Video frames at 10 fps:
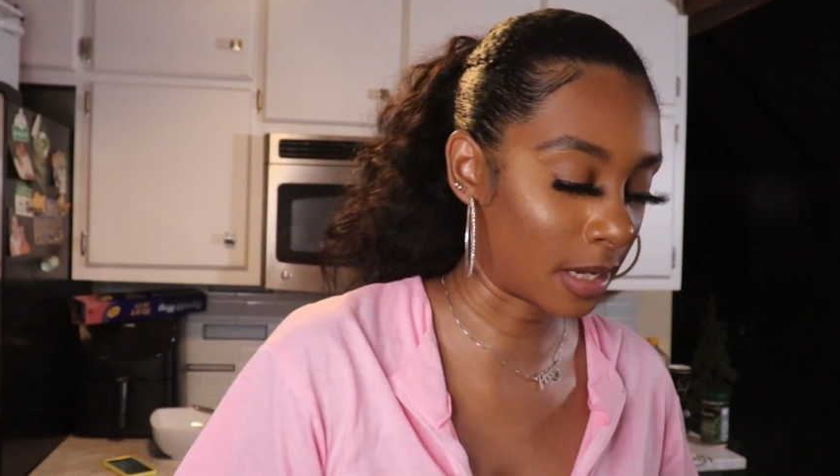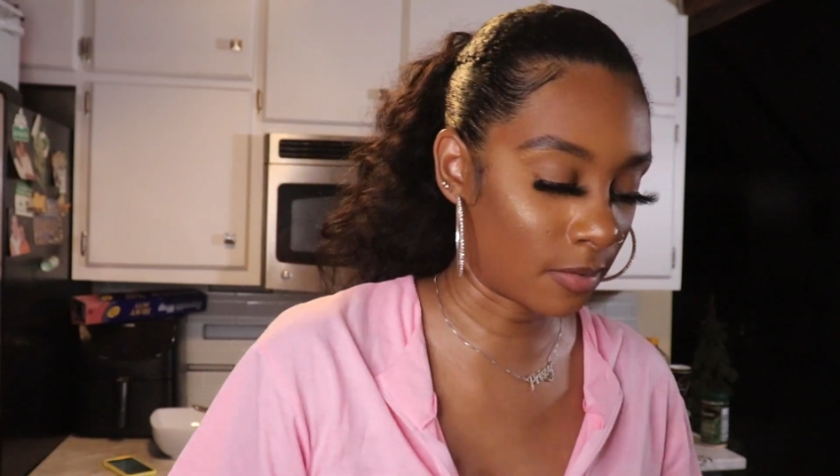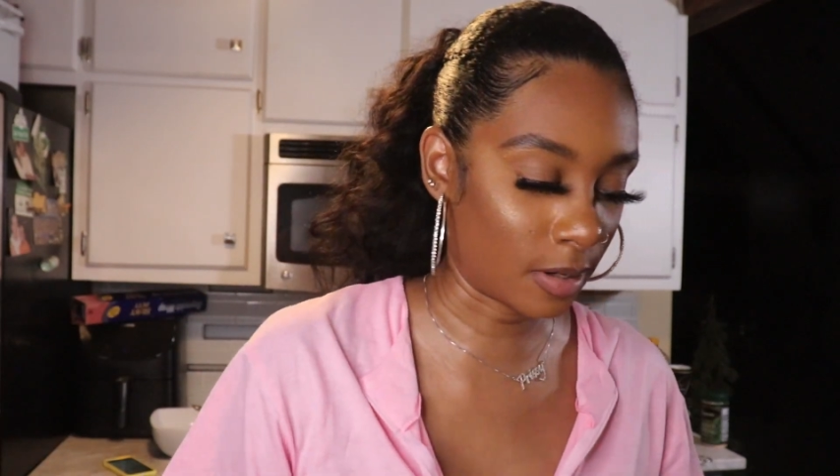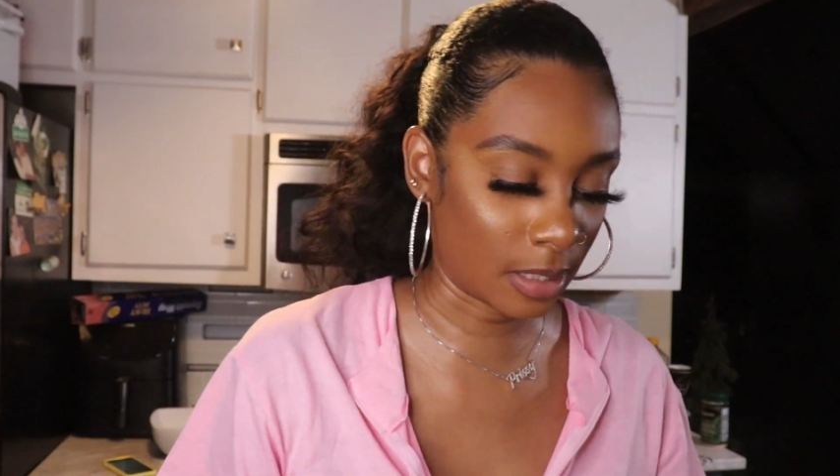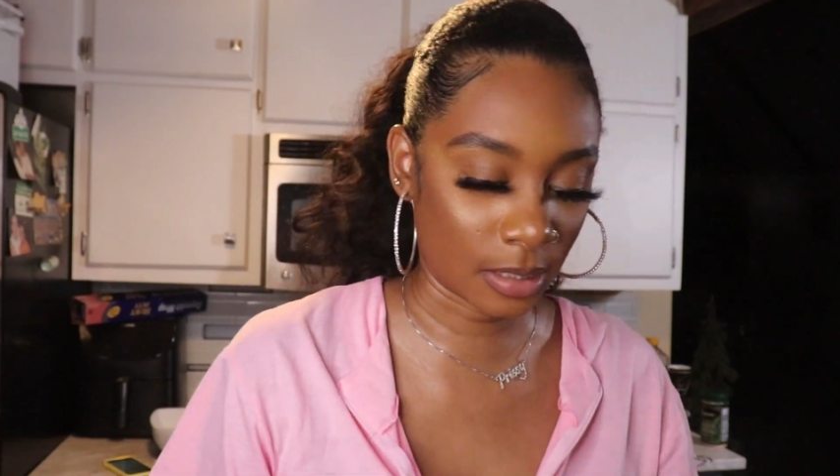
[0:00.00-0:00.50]

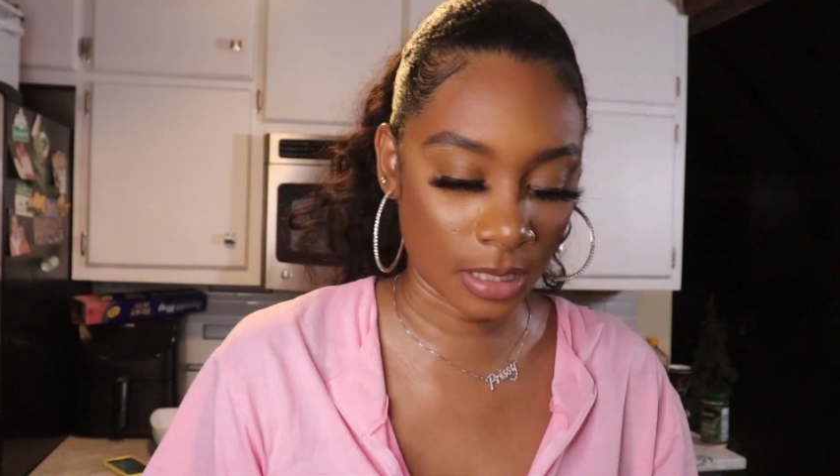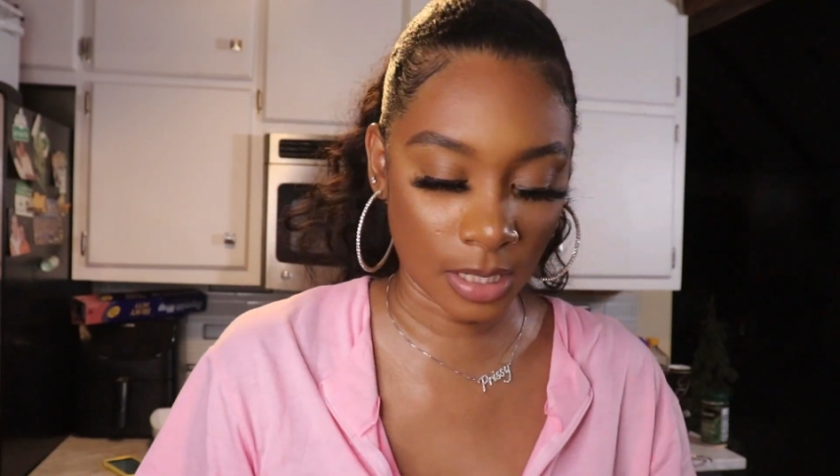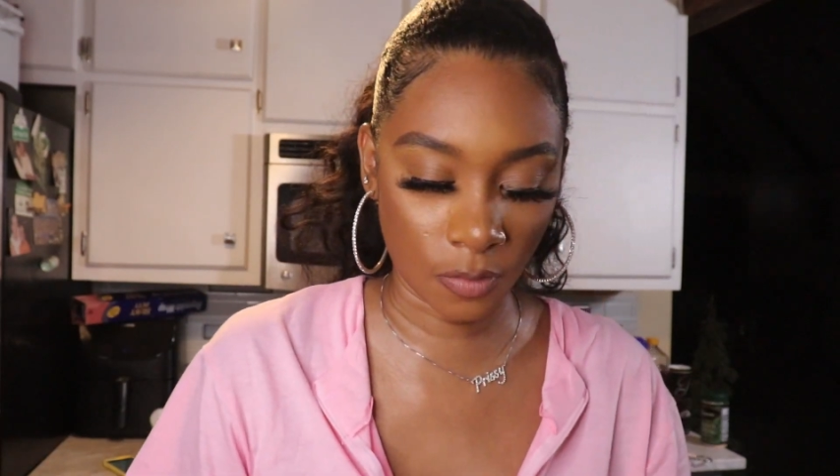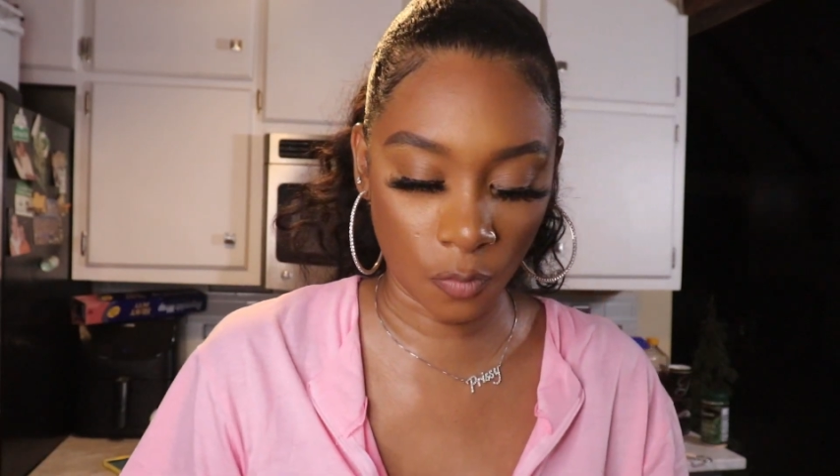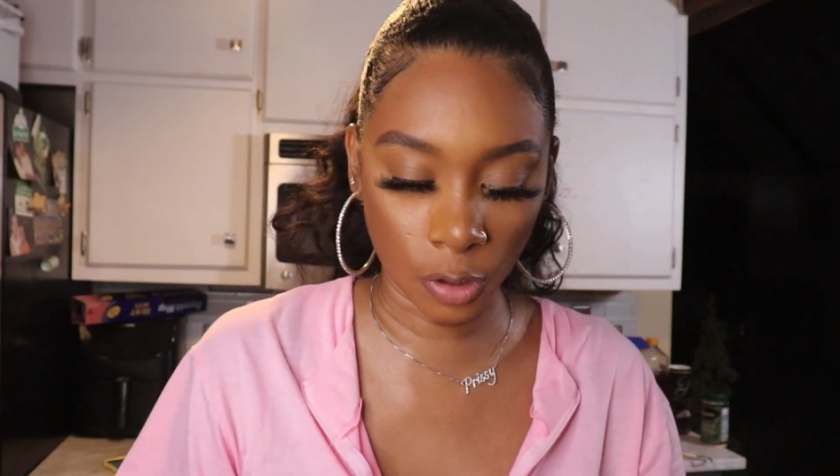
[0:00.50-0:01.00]
don't know how to say
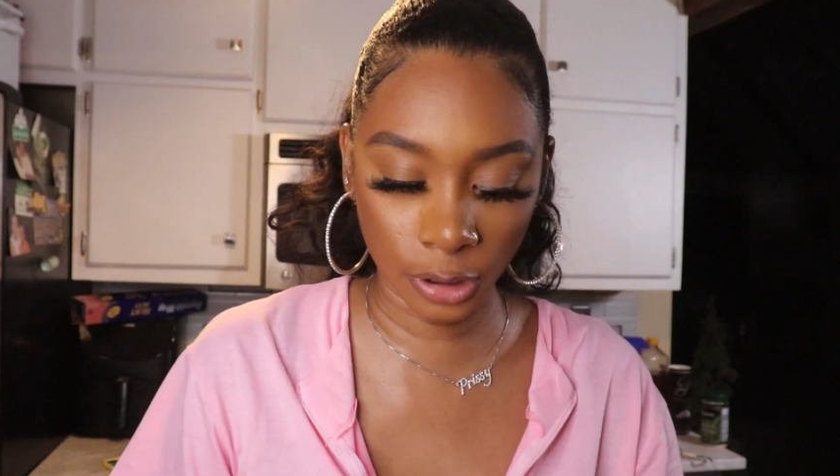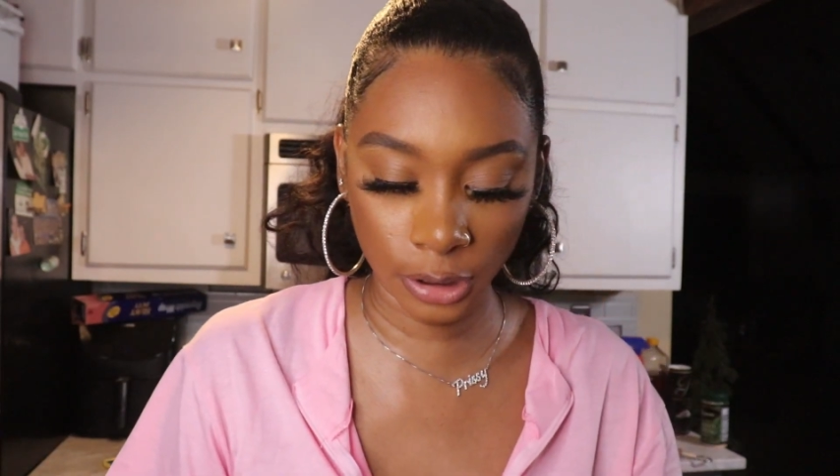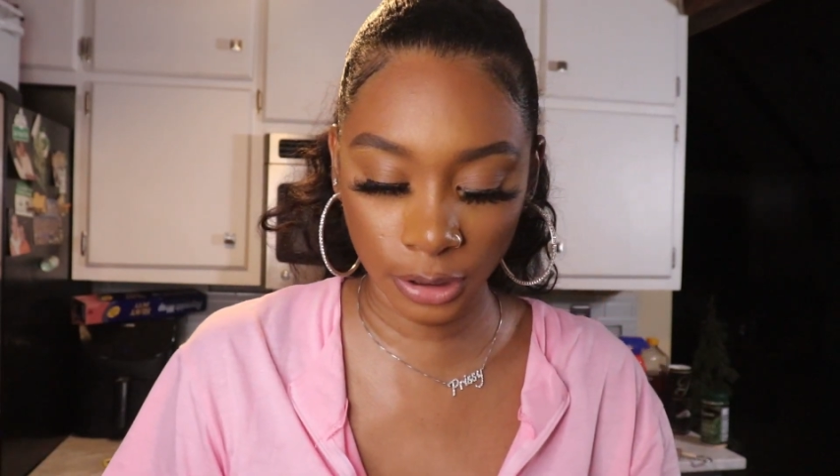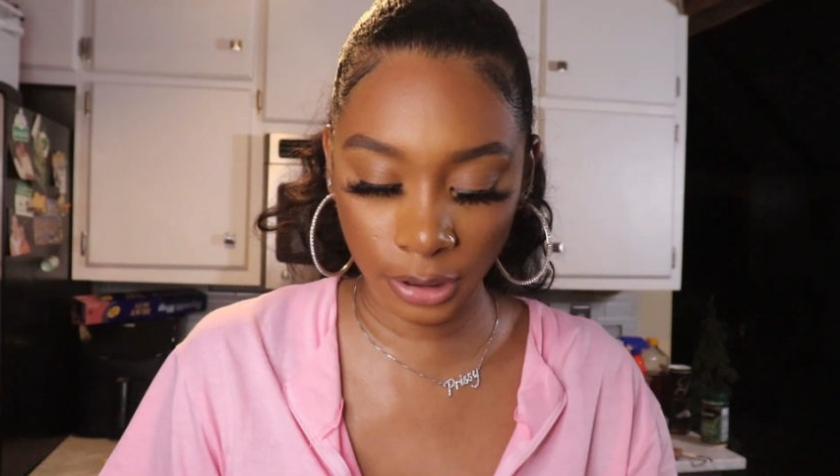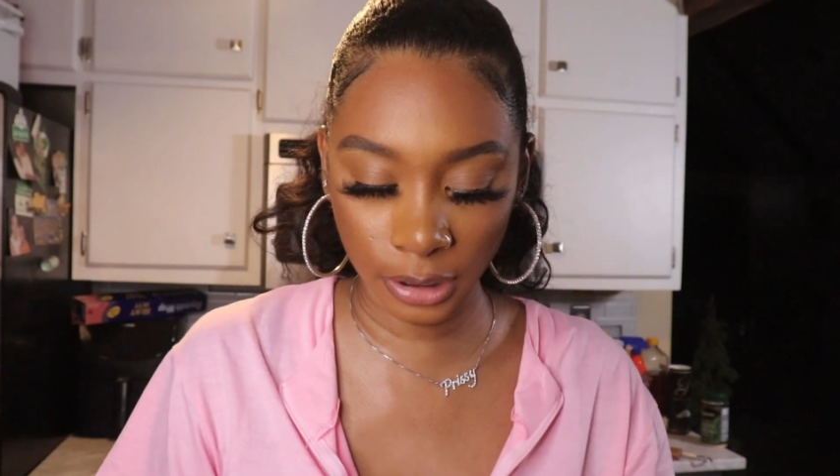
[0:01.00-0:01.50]
it. Worcestershire